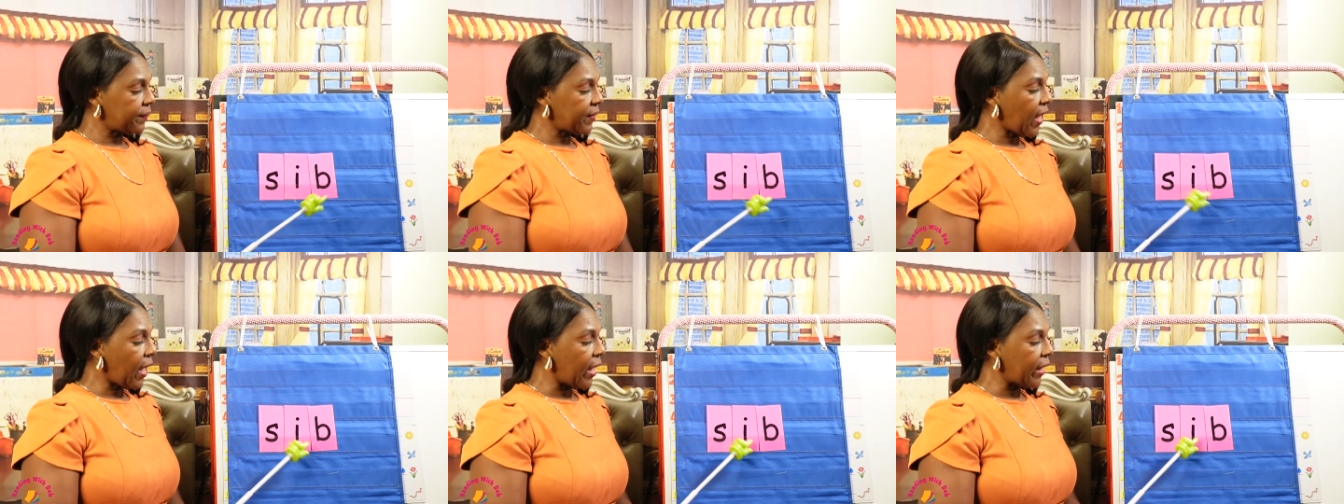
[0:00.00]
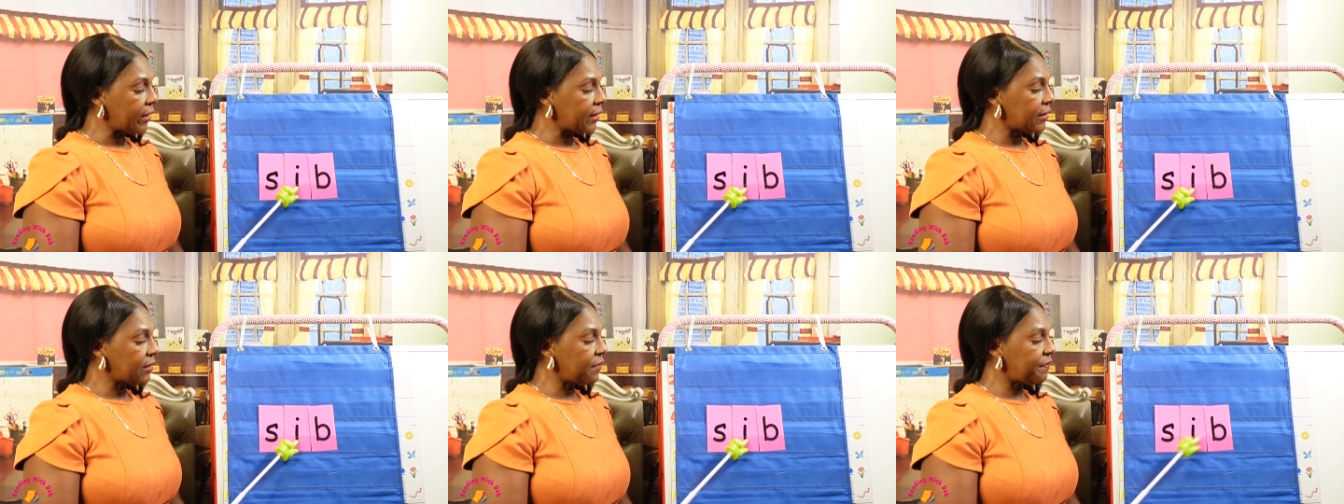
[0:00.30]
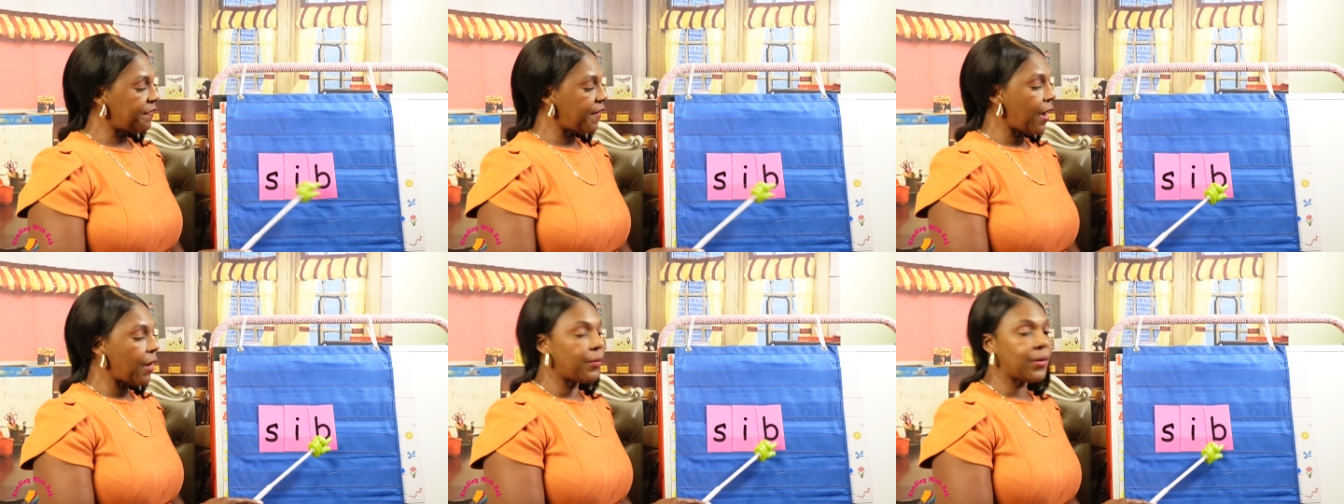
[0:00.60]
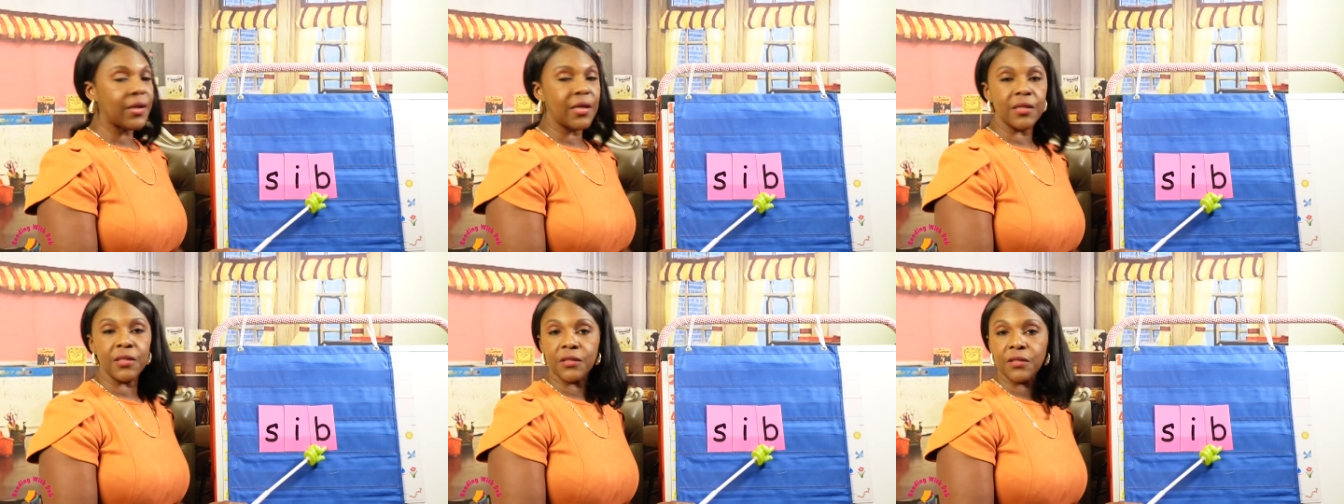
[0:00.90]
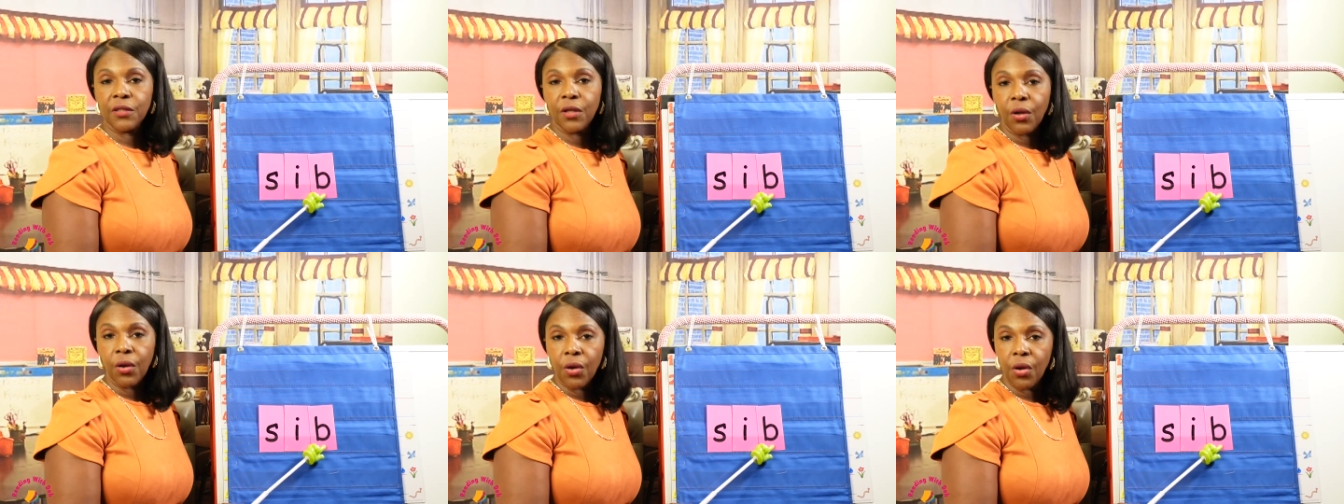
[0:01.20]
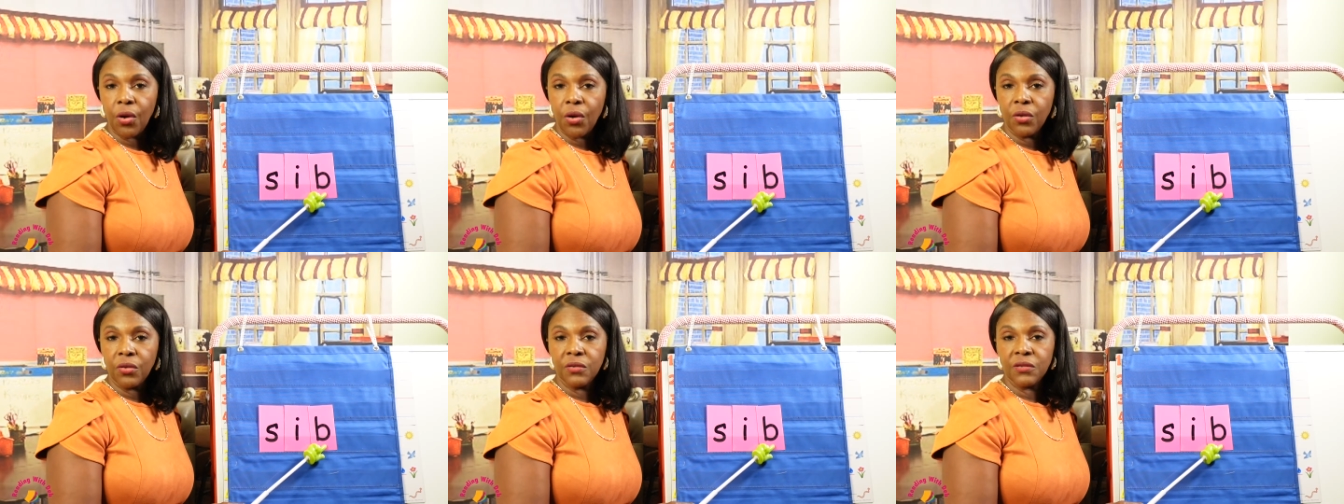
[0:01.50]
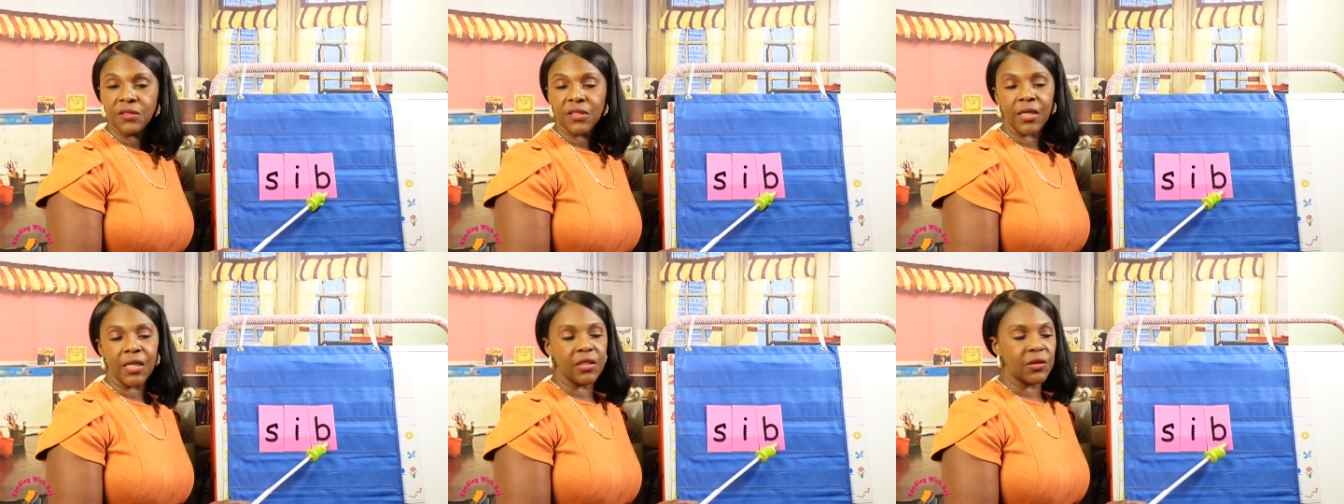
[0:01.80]
I is the vowel. It is
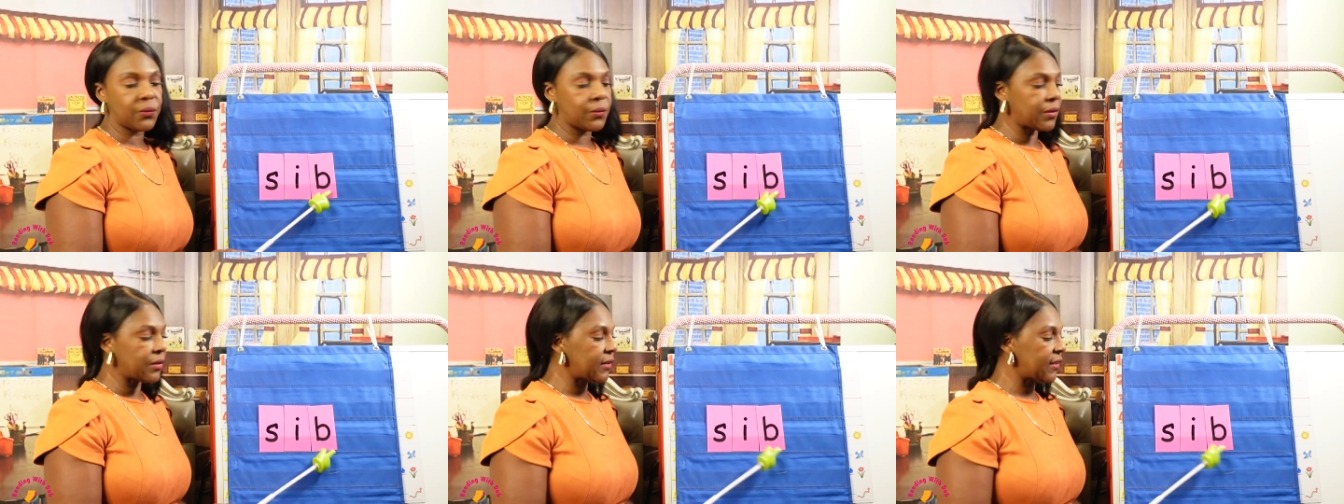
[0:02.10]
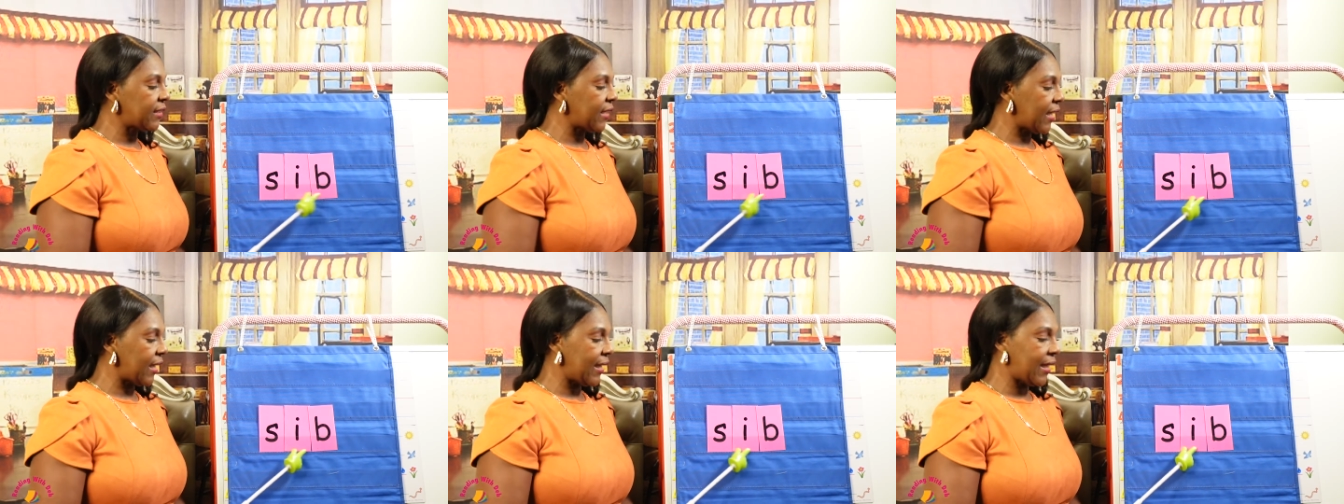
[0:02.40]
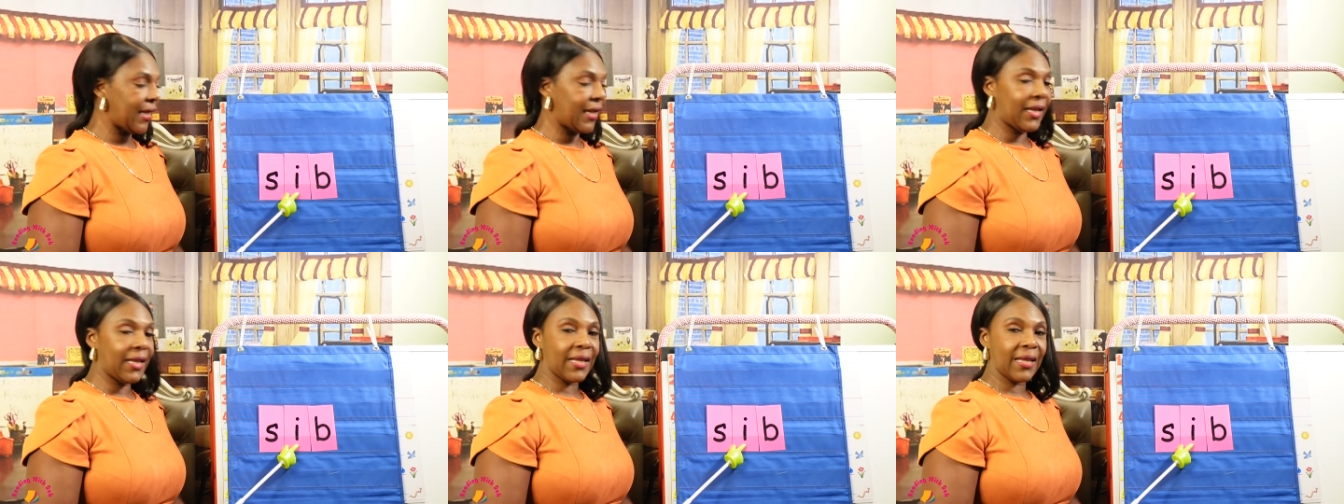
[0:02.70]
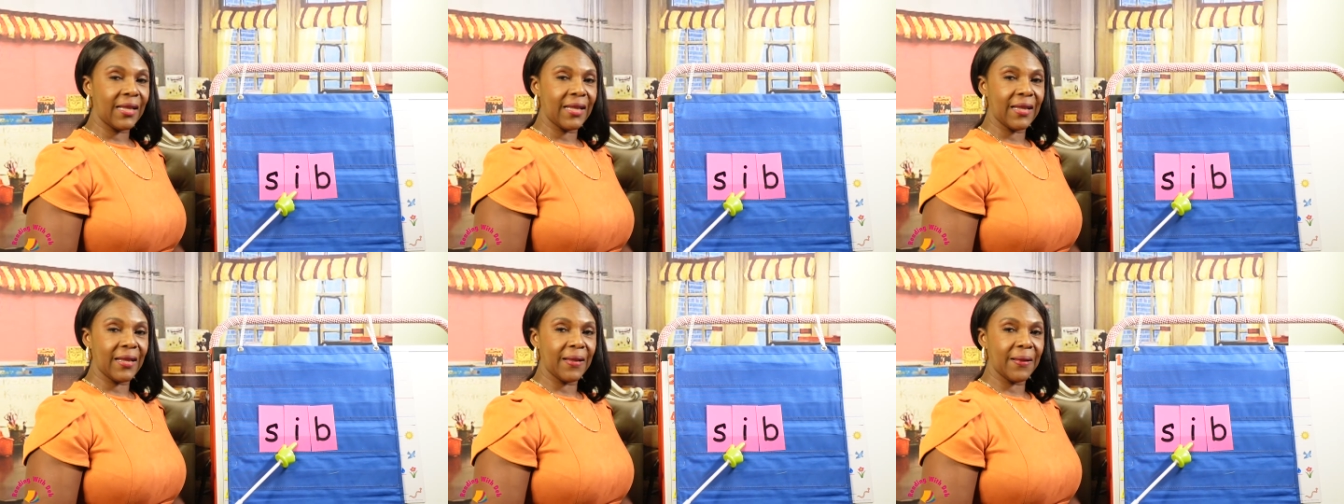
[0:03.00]
closed. It will say it.